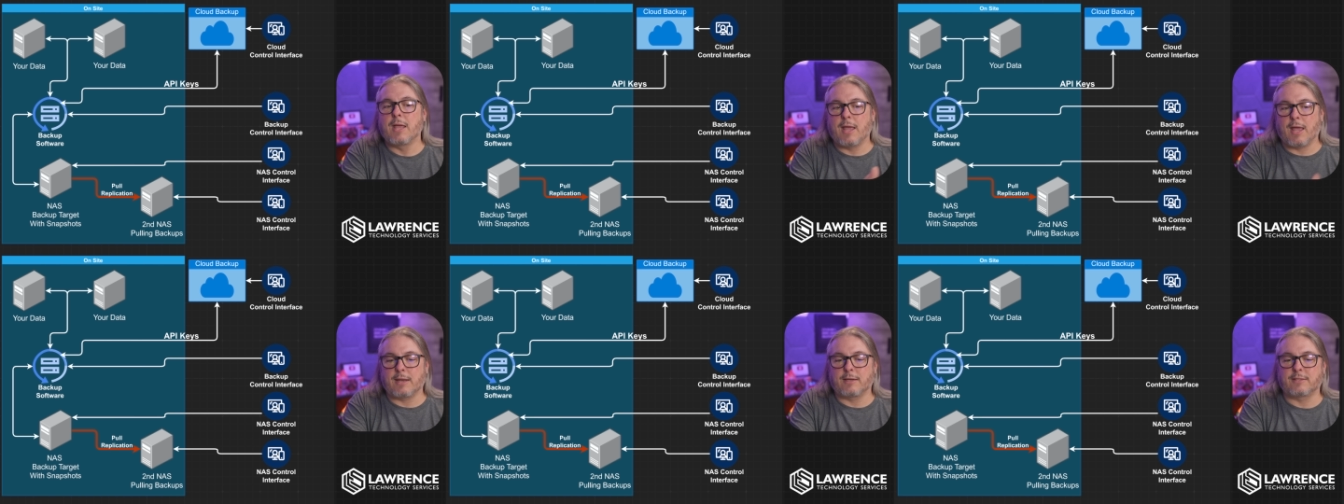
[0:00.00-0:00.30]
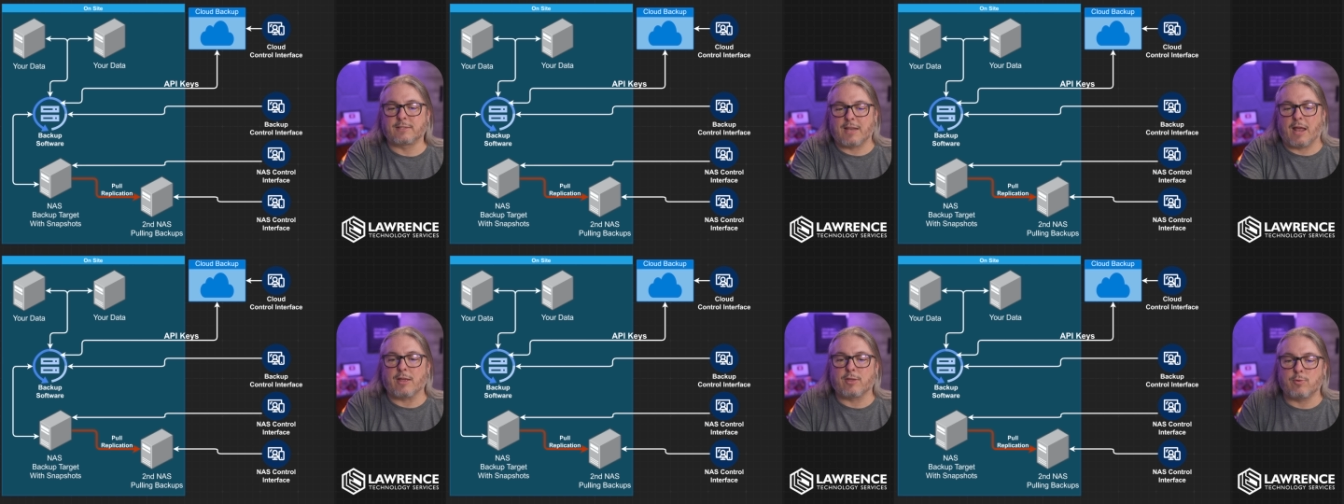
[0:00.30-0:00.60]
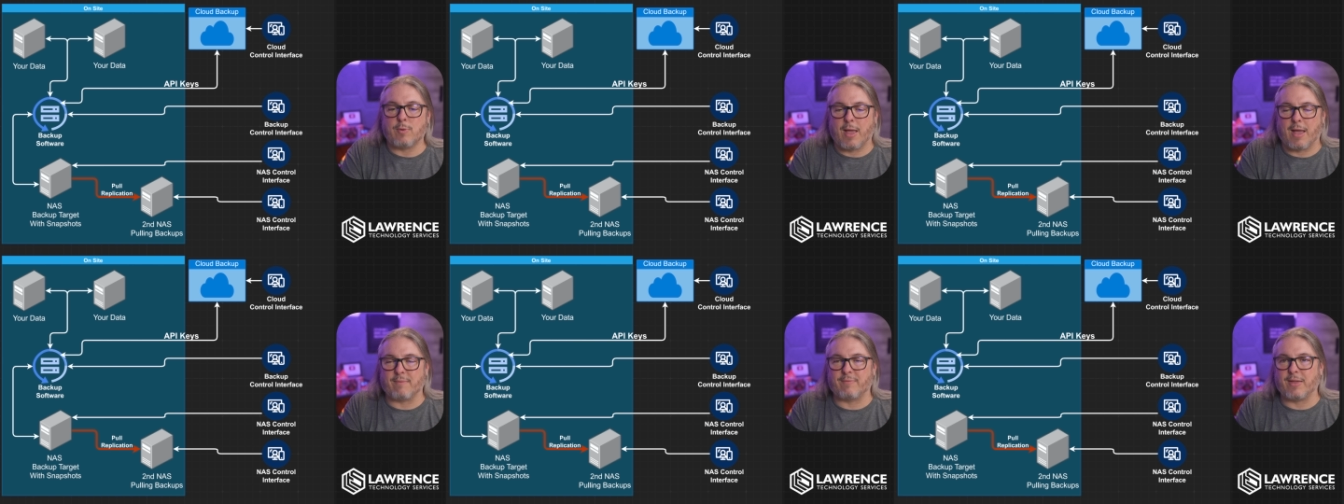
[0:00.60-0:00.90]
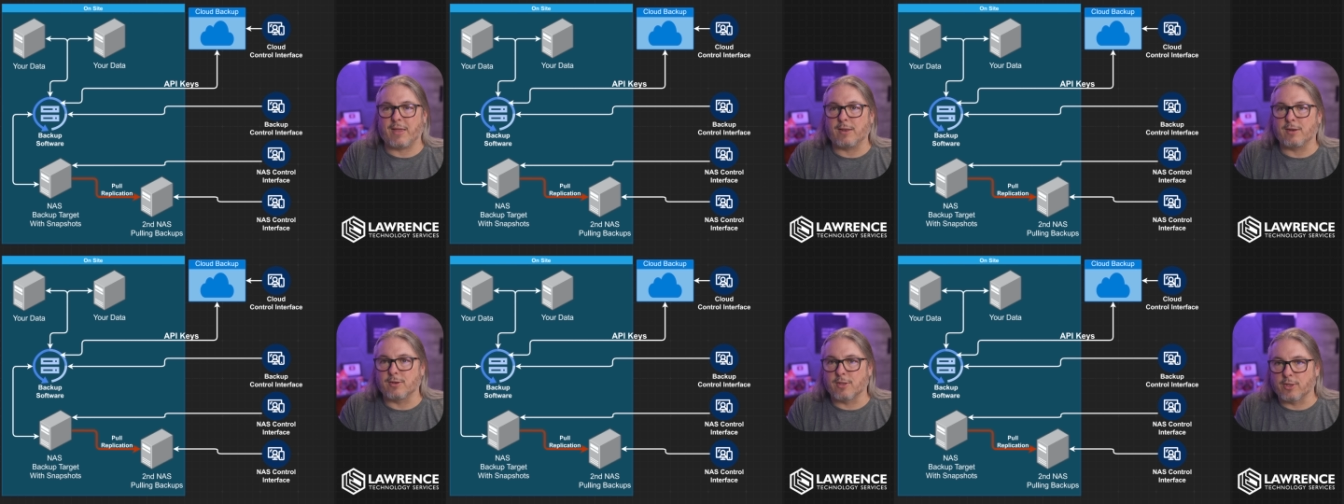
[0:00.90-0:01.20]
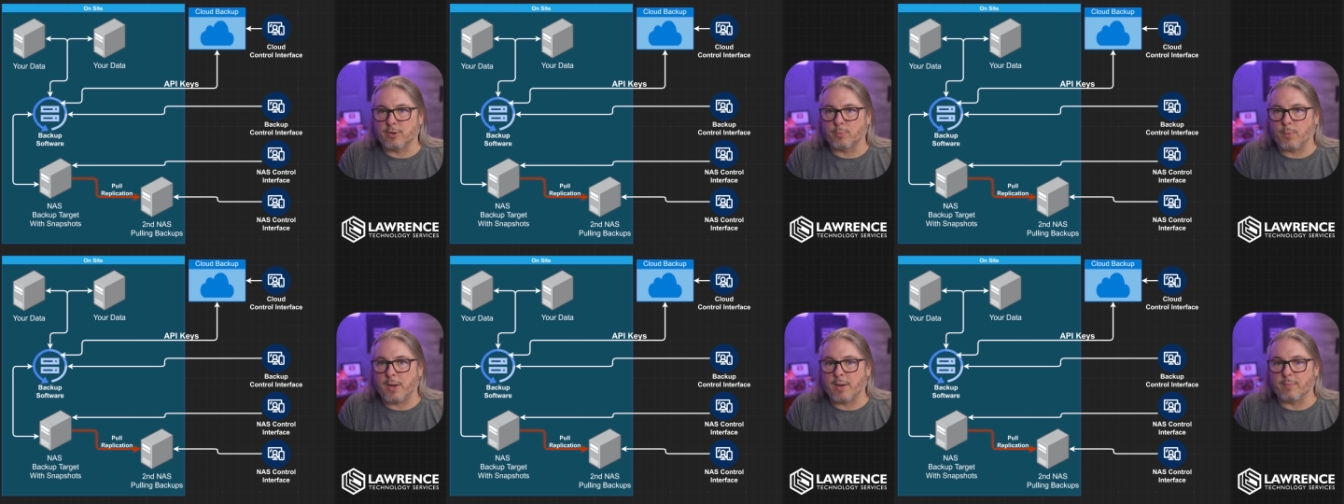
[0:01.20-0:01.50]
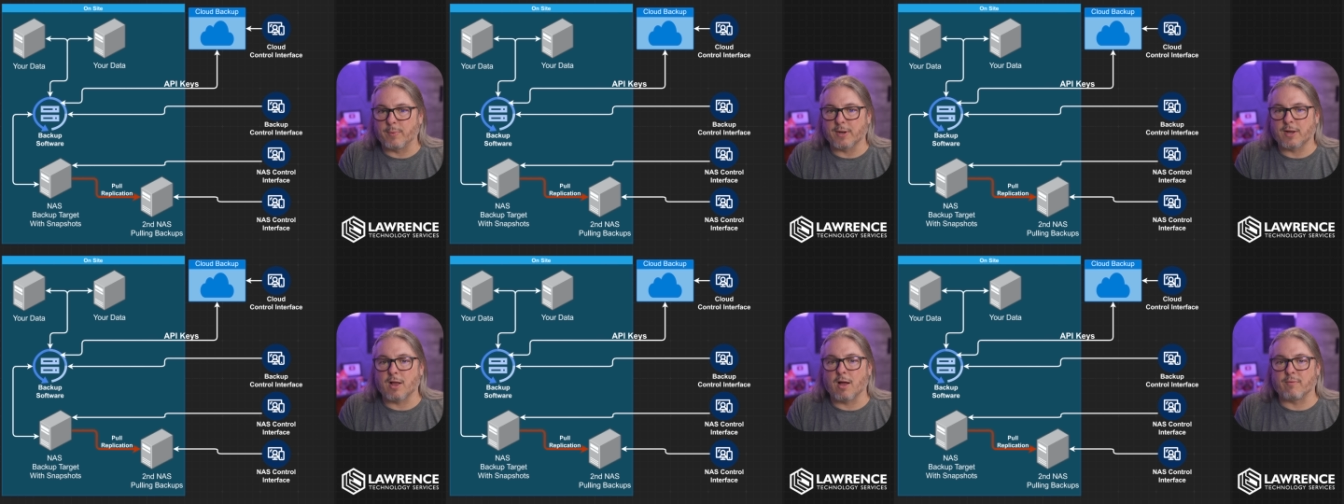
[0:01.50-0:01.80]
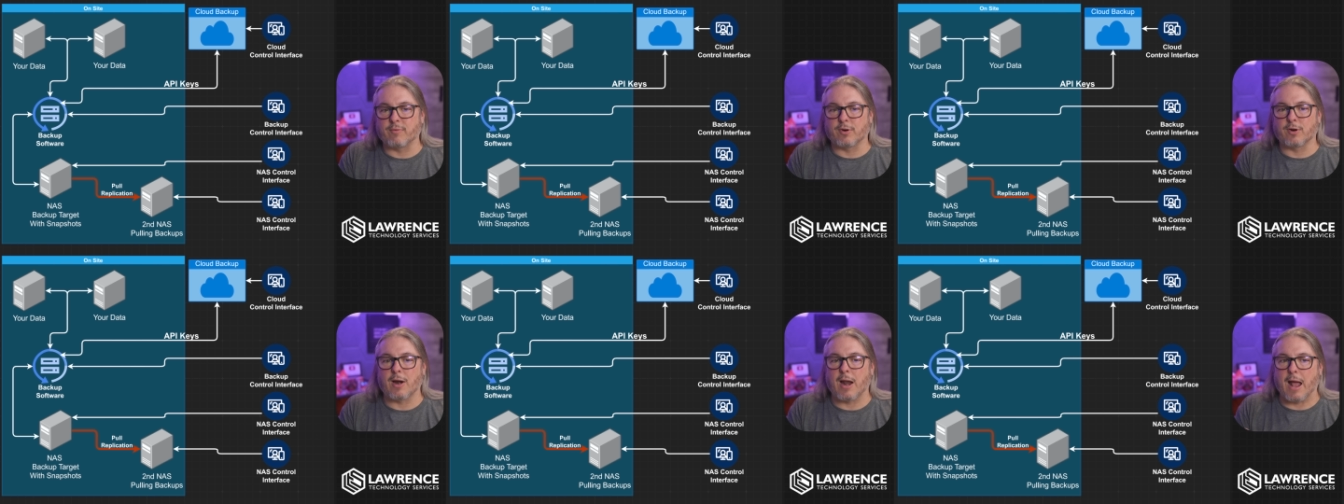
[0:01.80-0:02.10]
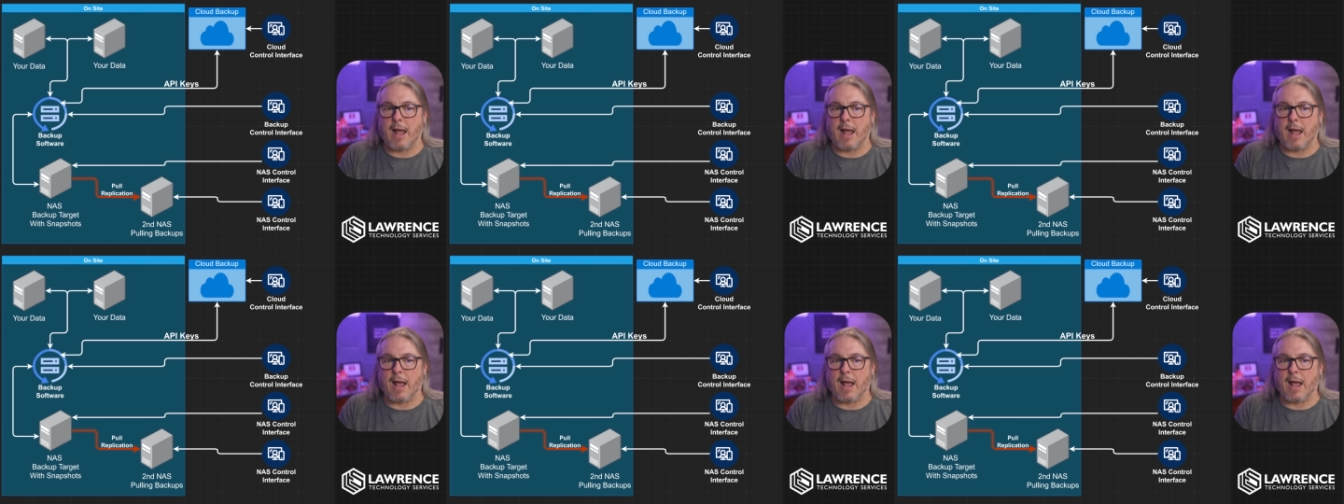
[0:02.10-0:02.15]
and now you have a, another way to recover